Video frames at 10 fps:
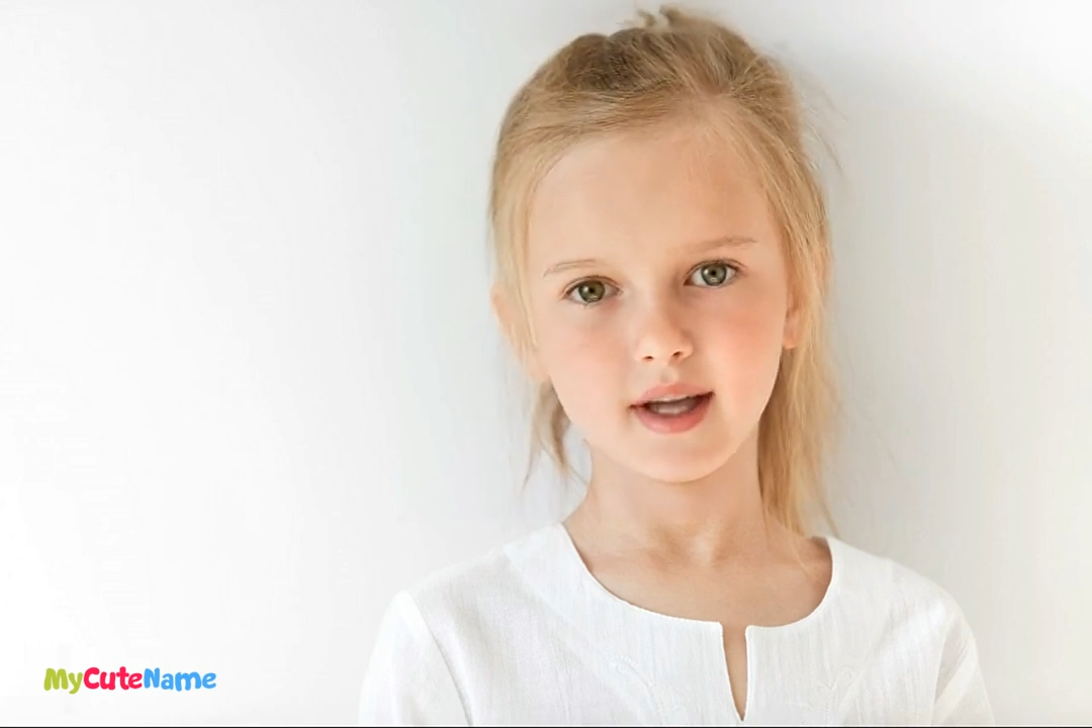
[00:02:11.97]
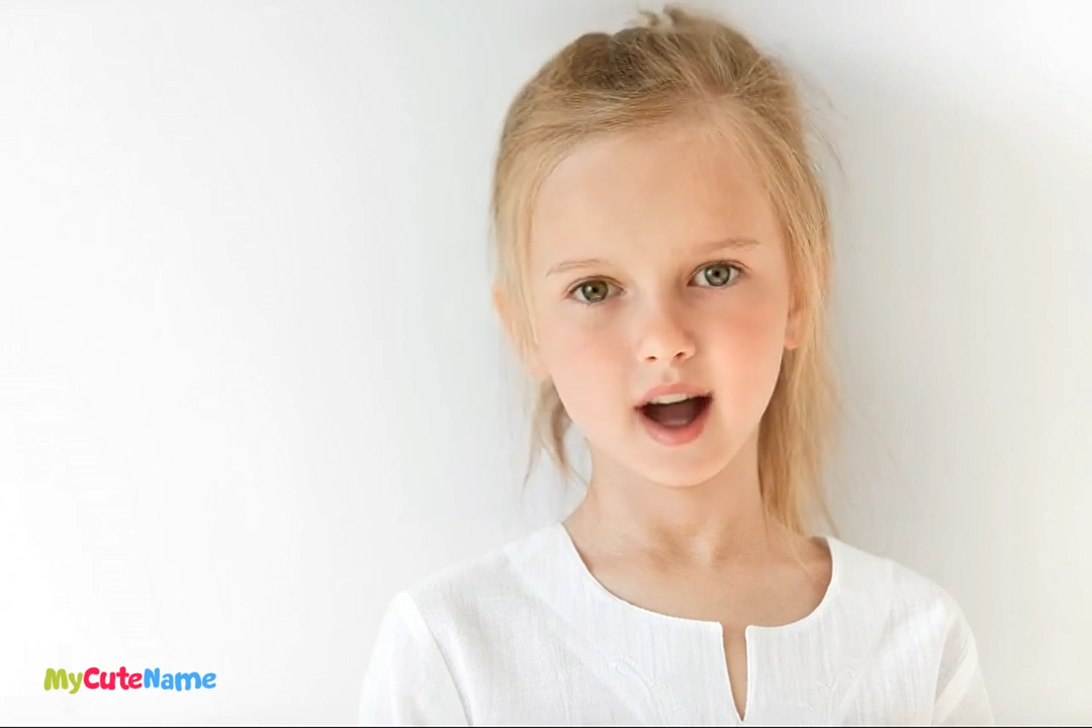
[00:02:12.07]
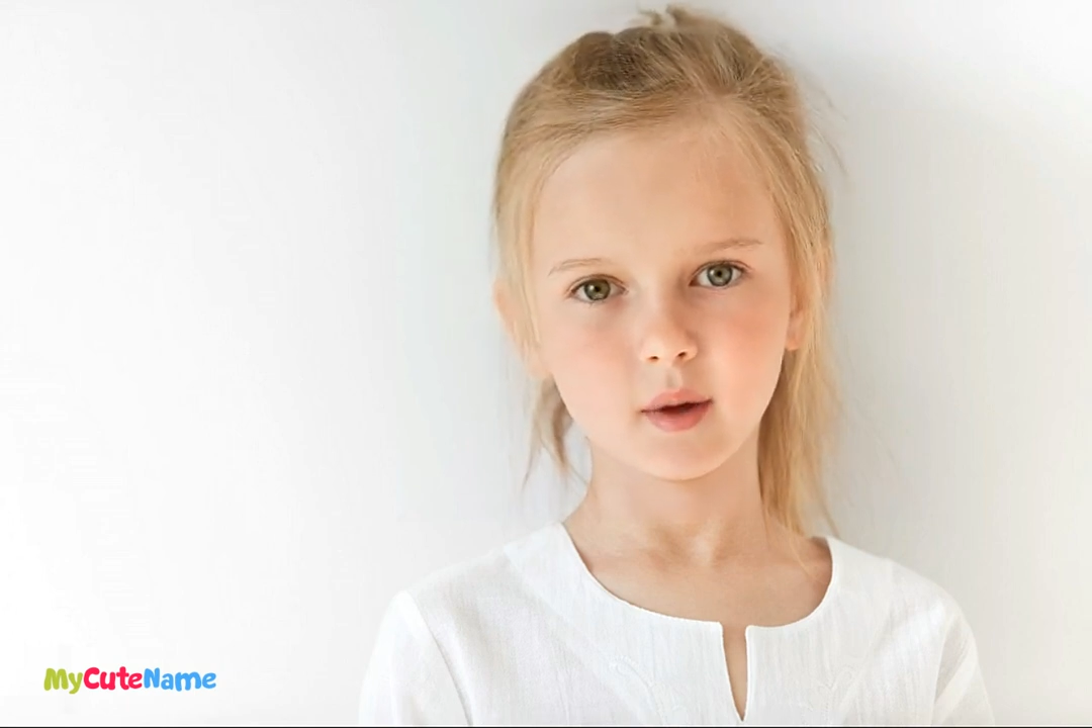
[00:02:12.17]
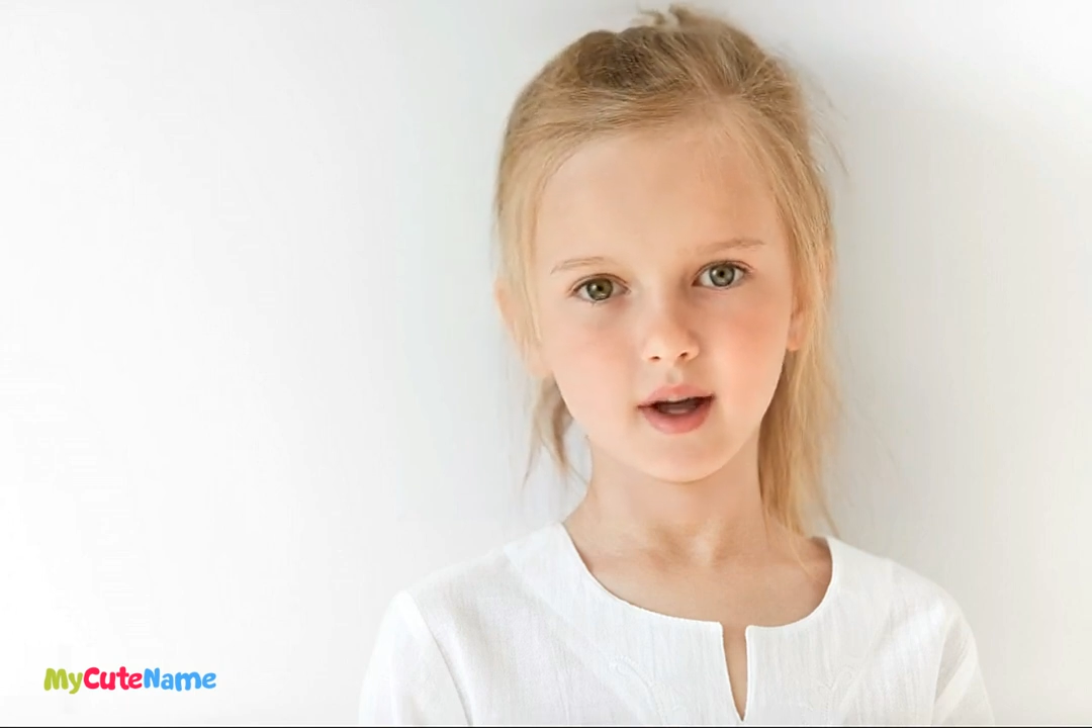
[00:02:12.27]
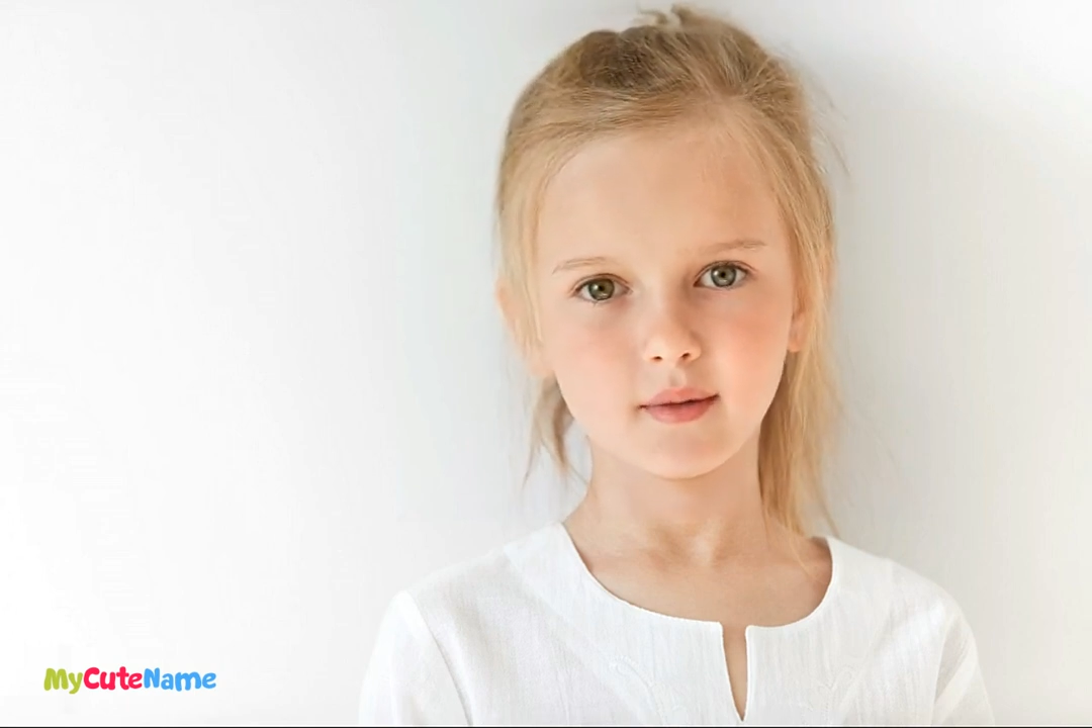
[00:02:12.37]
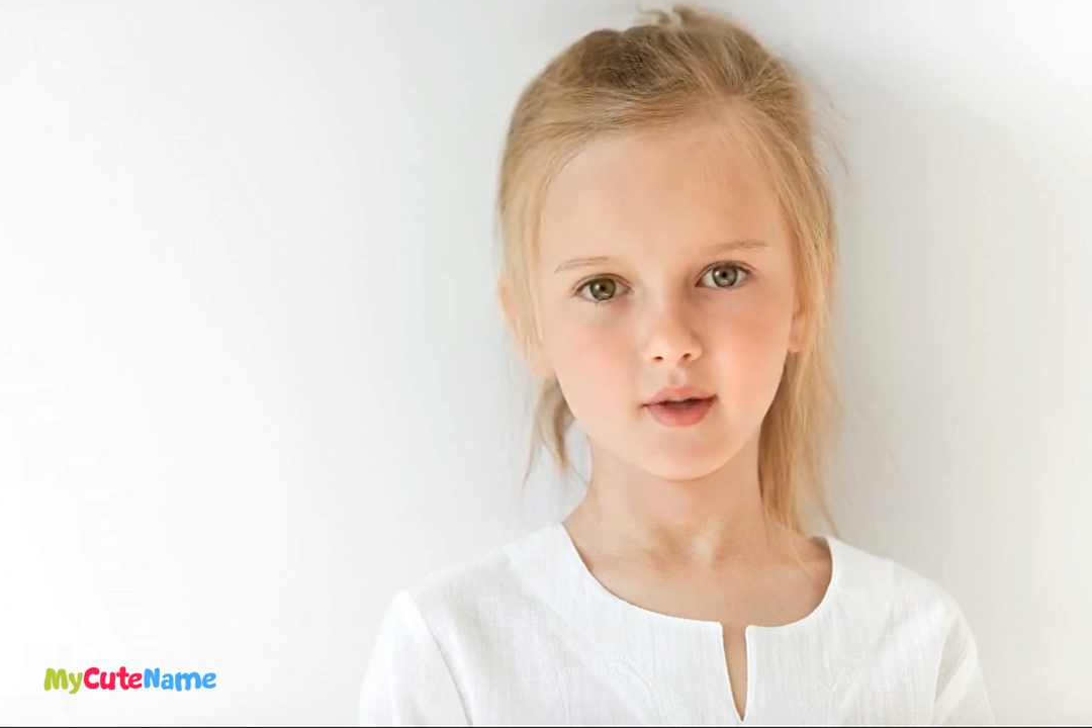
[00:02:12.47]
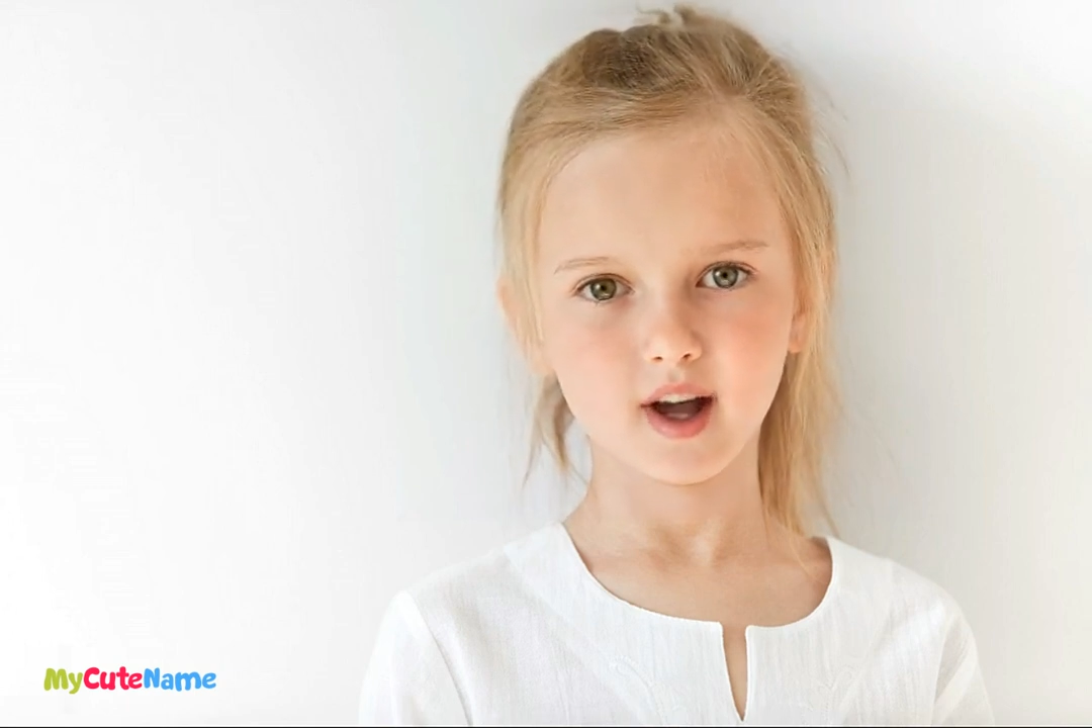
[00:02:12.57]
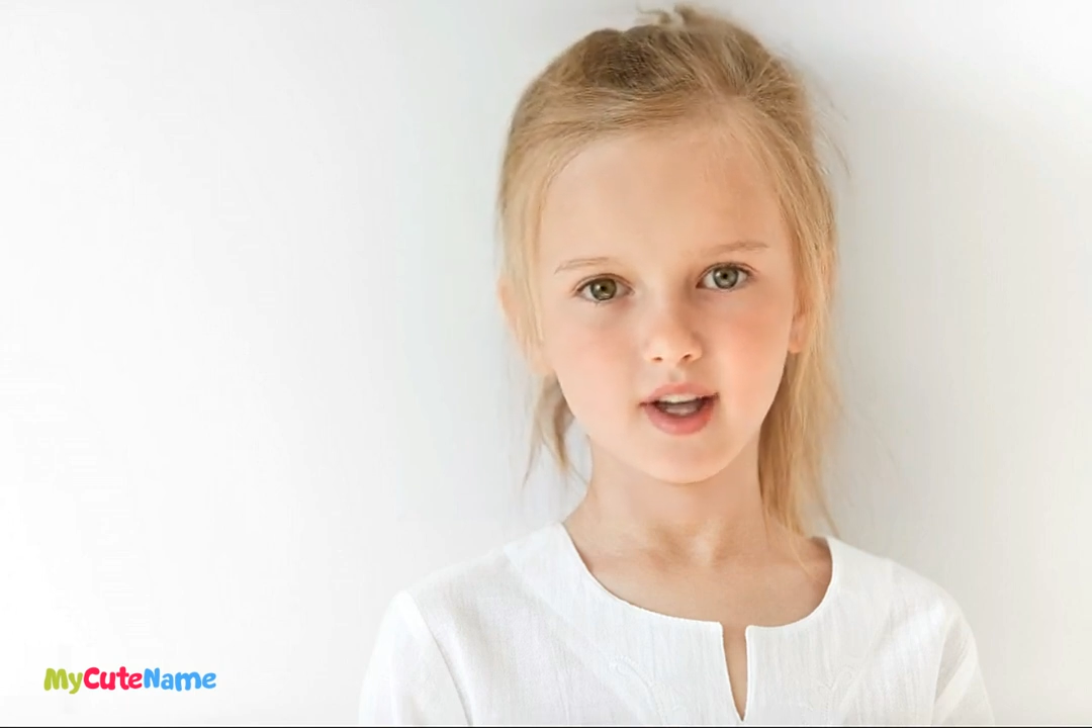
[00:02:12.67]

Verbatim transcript: Darwin for